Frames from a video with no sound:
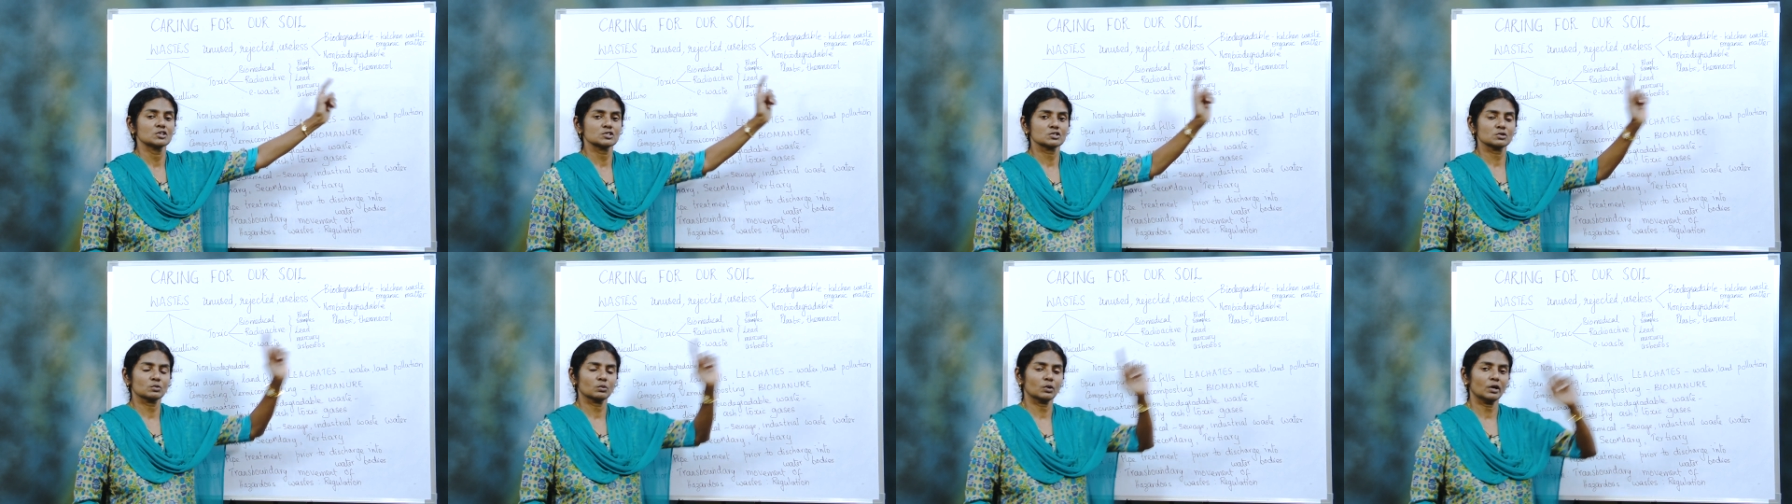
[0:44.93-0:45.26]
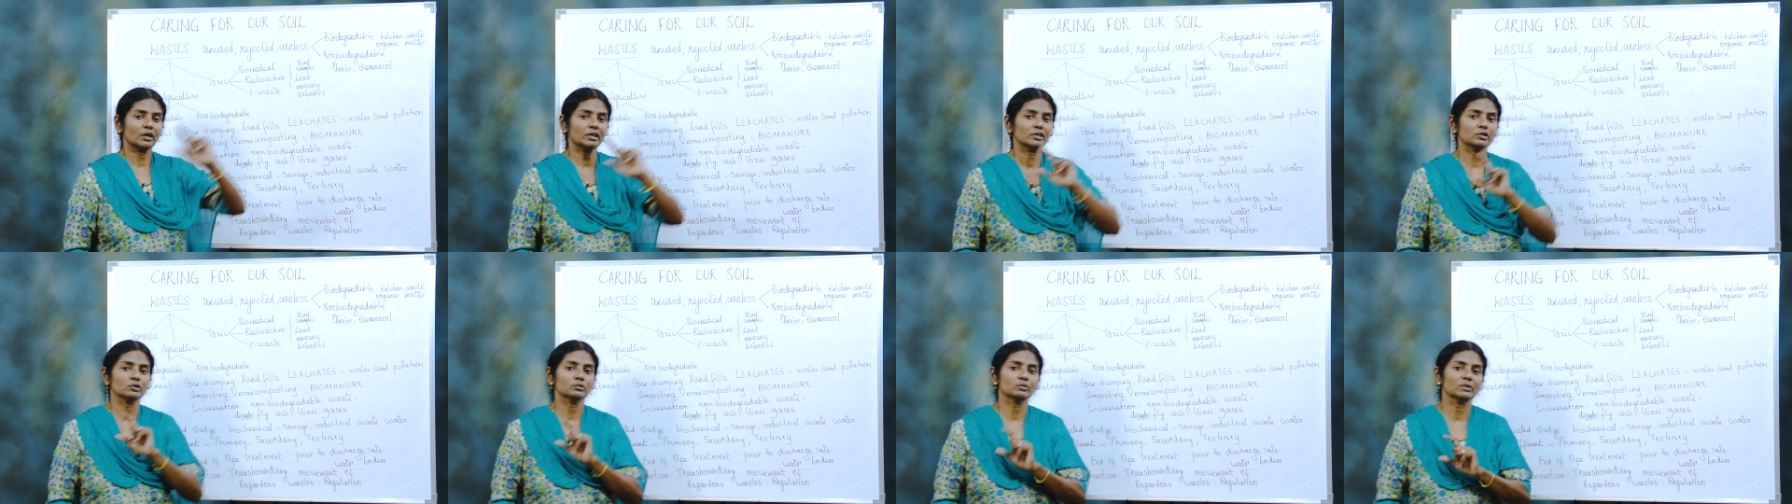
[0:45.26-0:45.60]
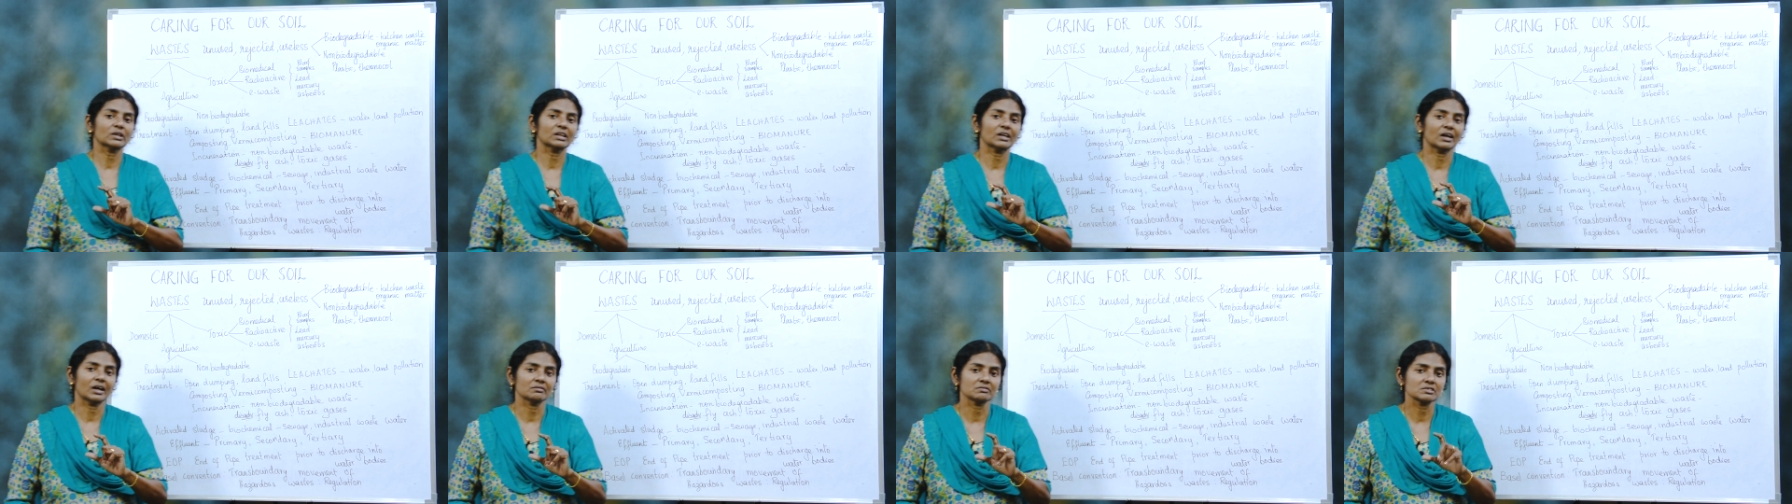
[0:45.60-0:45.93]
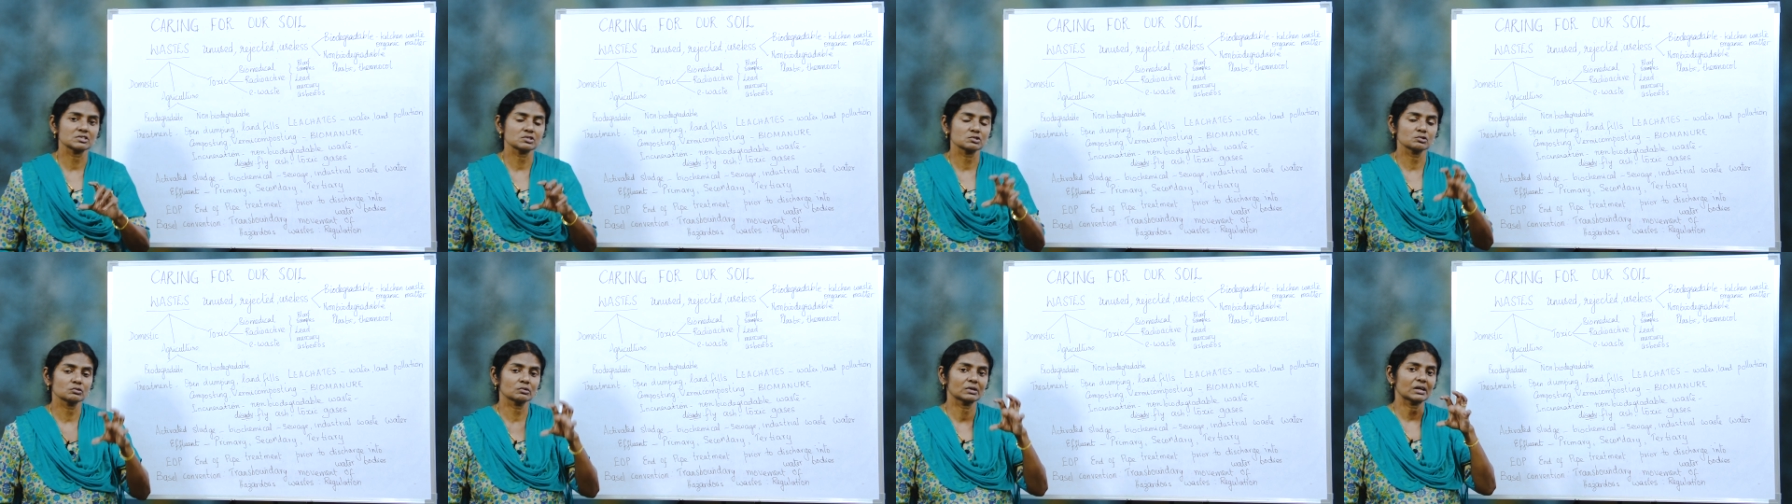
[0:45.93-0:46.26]
so what you will have
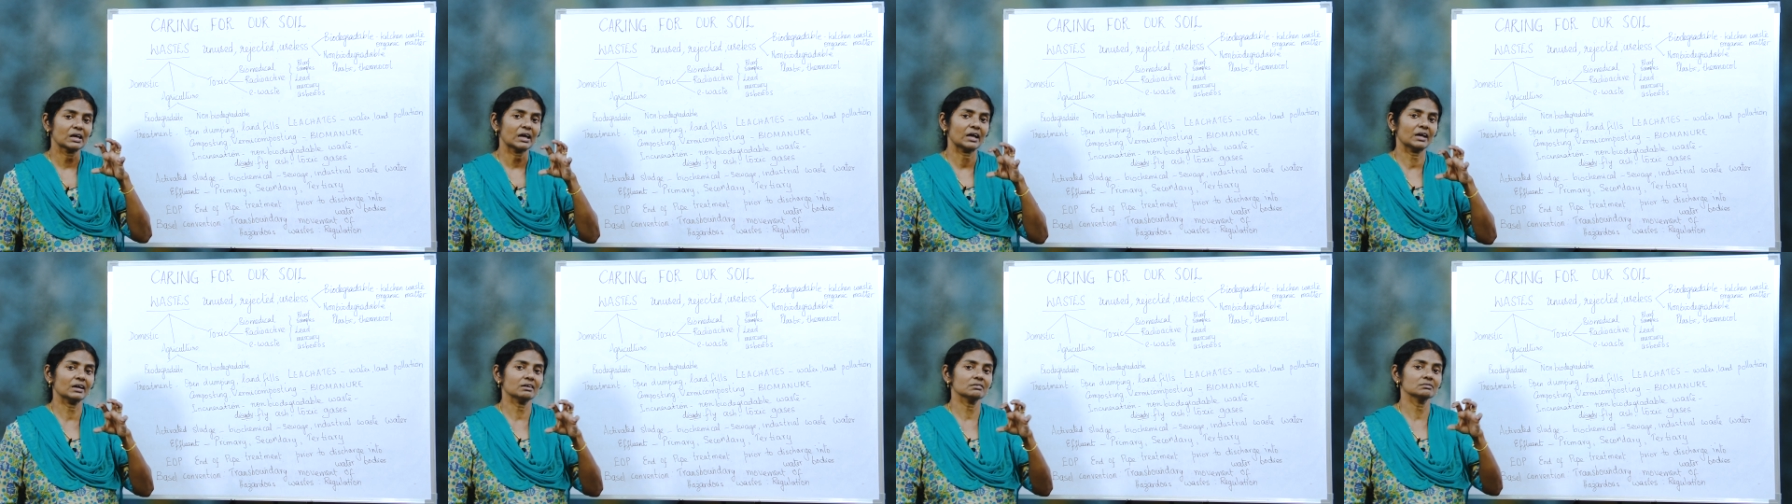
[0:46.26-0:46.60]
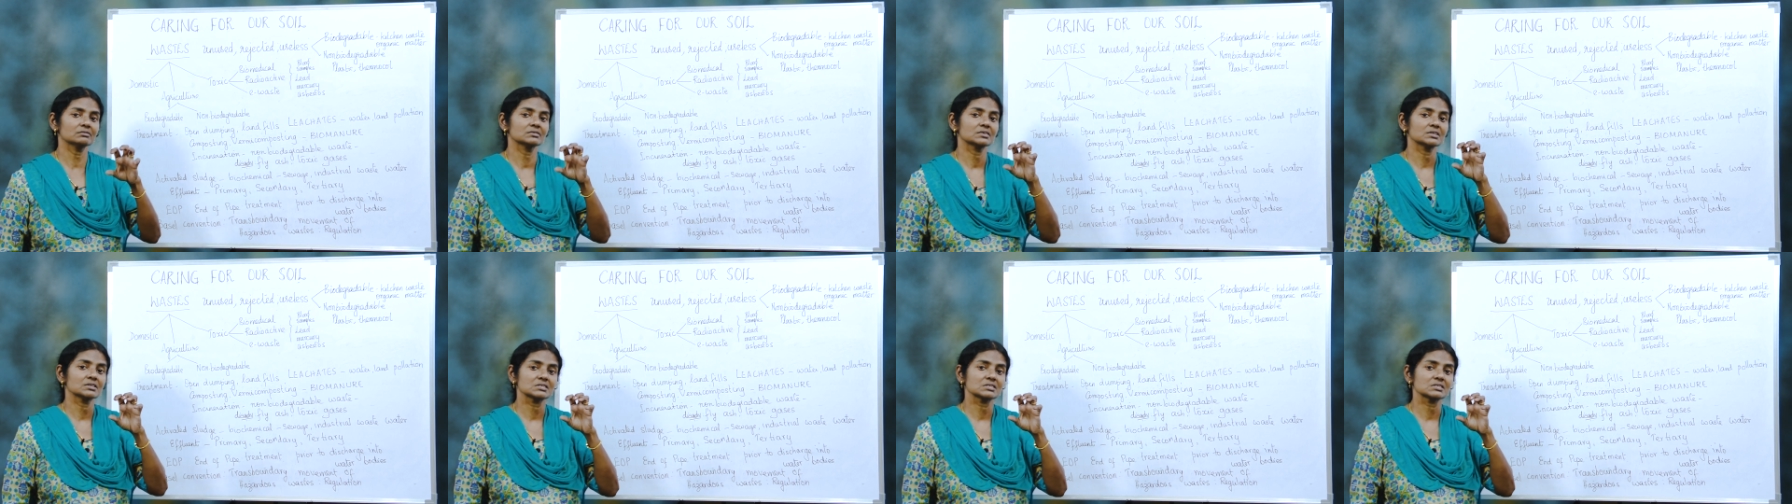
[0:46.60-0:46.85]
is you will have